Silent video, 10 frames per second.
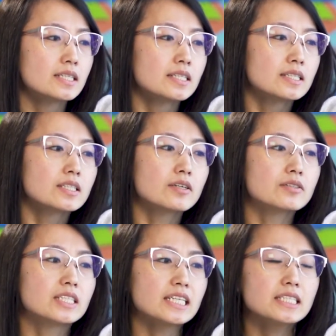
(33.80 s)

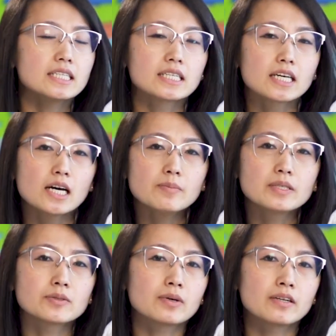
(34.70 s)
So debt to income
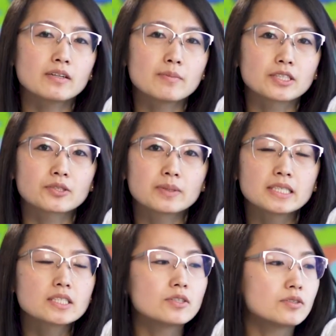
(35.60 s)
is one of the
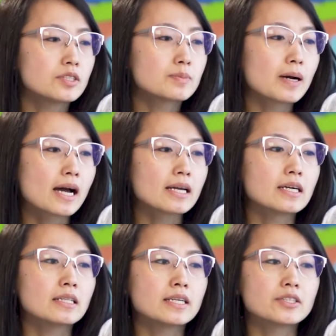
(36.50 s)
measurements used by
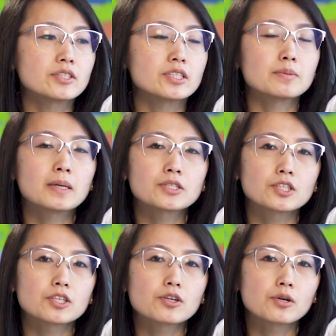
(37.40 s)
a lender to
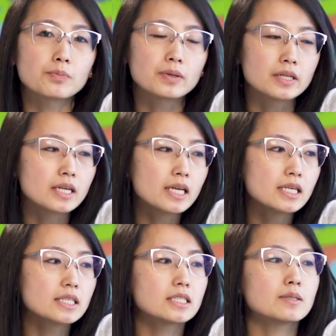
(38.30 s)
measure your
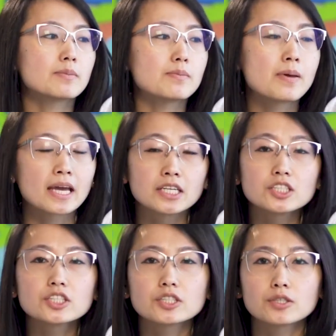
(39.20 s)
ability to
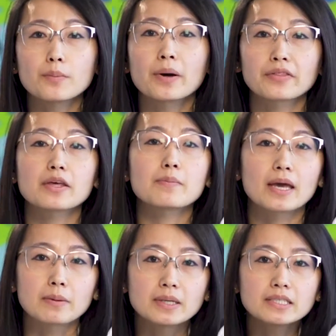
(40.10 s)
manage your monthly
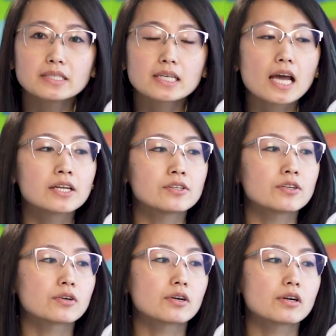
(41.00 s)
payments and
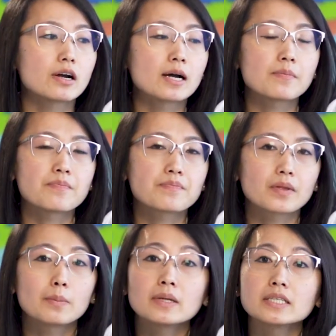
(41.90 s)
your
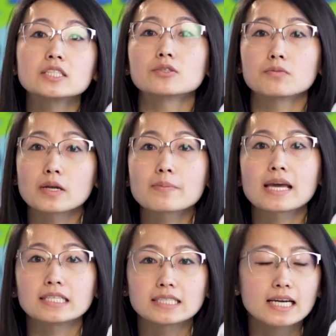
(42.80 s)
ability to
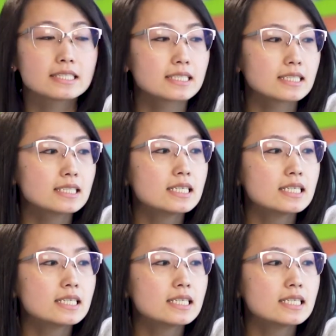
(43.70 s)
repay debt.